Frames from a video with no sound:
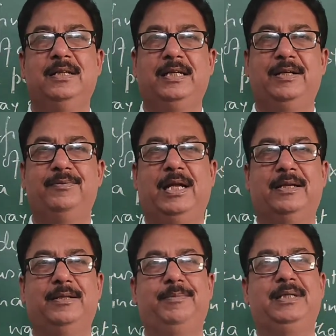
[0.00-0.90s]
if that
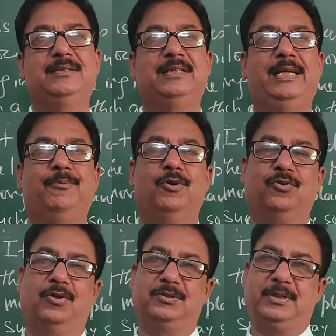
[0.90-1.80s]
remains same or
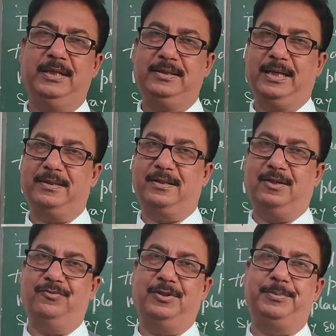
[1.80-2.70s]
constant, that
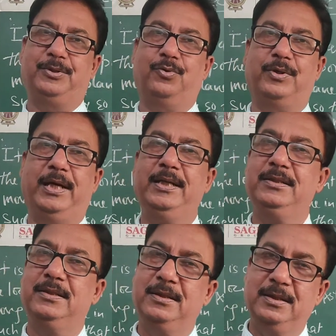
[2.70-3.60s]
curve will be known
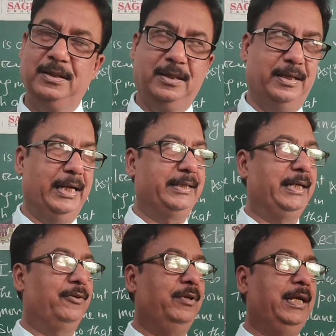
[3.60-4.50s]
as
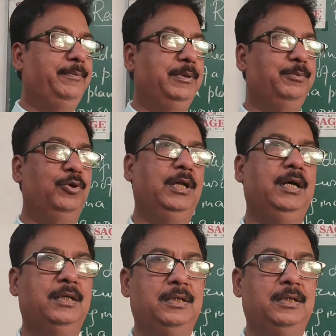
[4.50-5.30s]
rectangular hyperbola.